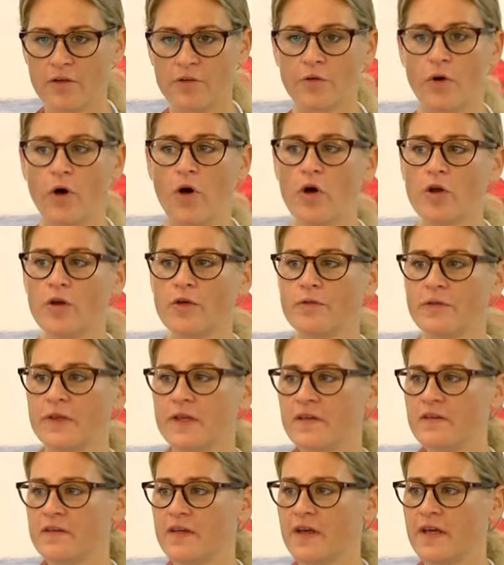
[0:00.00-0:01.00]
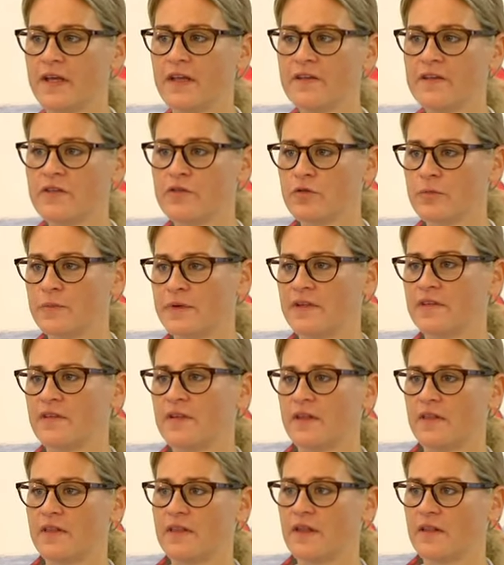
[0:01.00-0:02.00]
So all of these are instruments
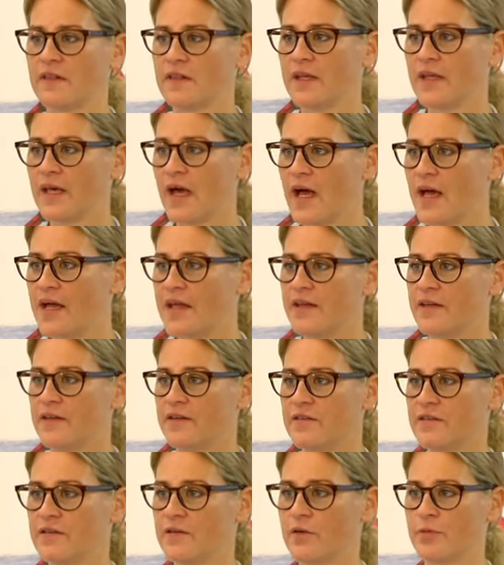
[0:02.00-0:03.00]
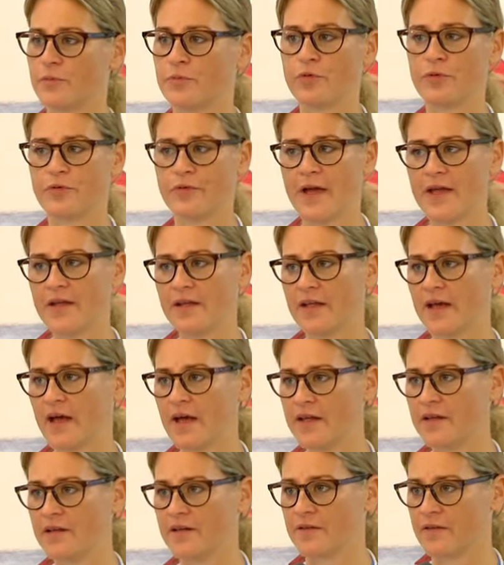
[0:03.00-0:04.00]
that guide or provide
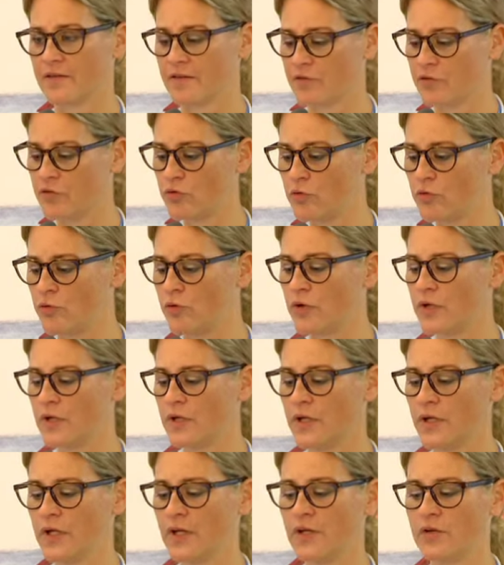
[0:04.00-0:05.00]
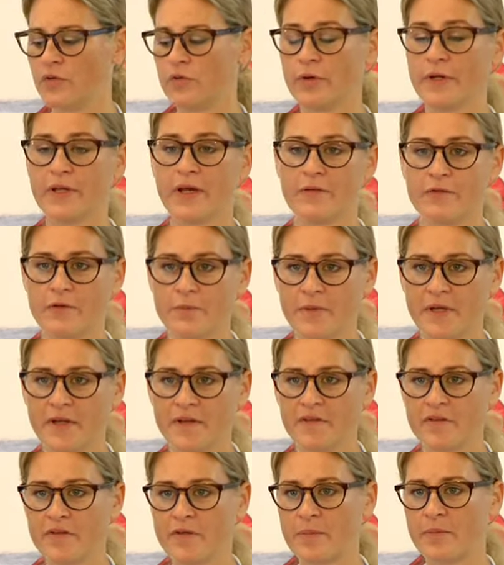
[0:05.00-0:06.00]
guidance to
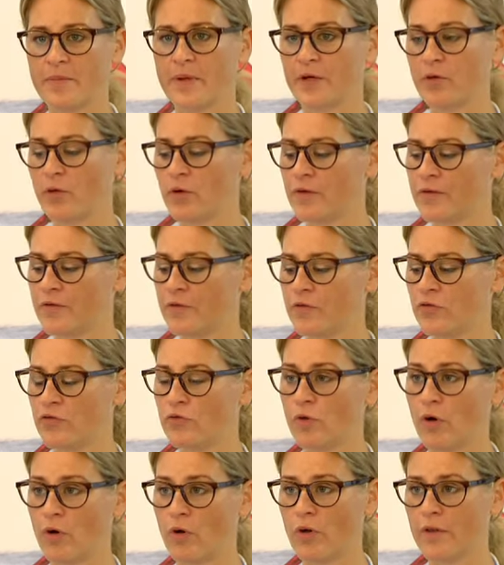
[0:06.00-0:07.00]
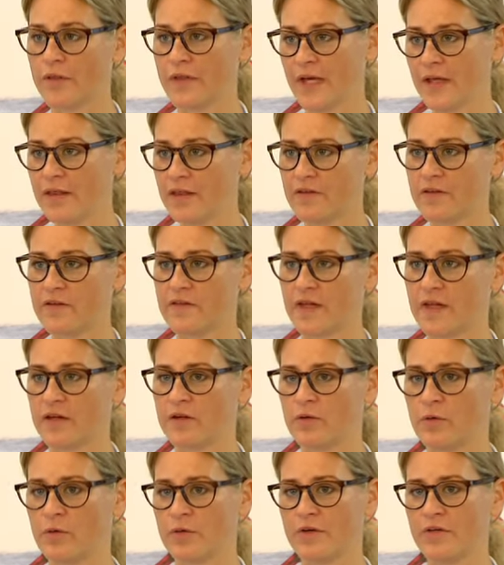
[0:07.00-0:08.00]
governments, but also to all the other
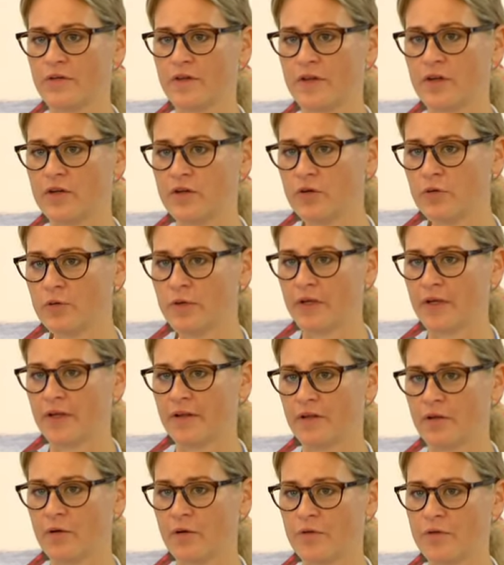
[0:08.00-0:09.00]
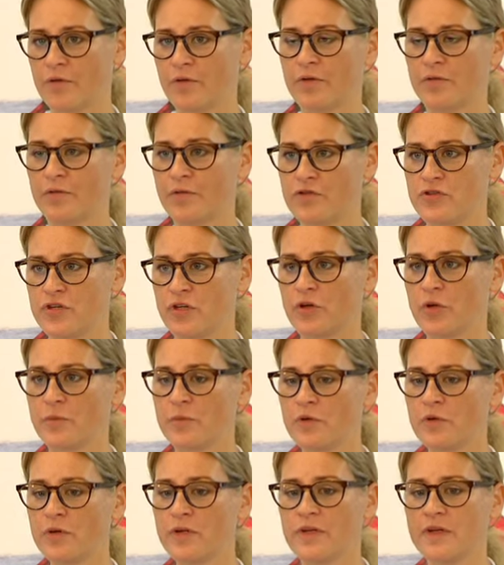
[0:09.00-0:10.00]
stakeholders, including also the fishing
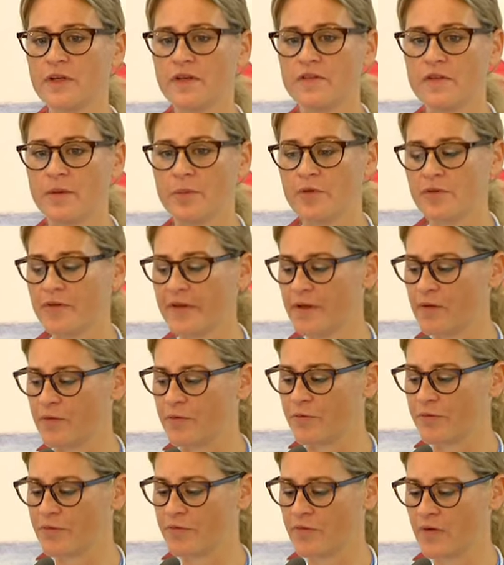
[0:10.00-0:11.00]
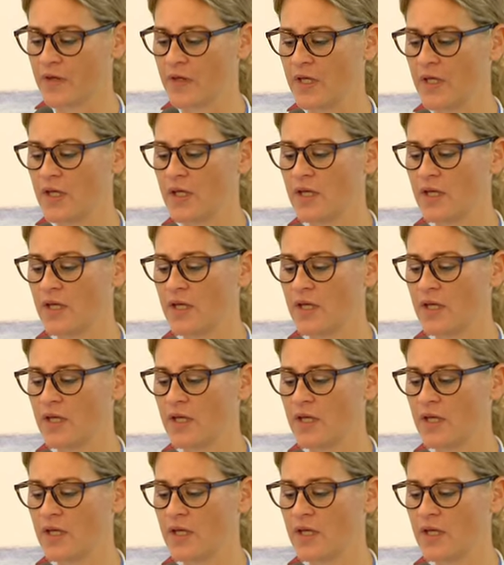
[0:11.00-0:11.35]
communities themselves,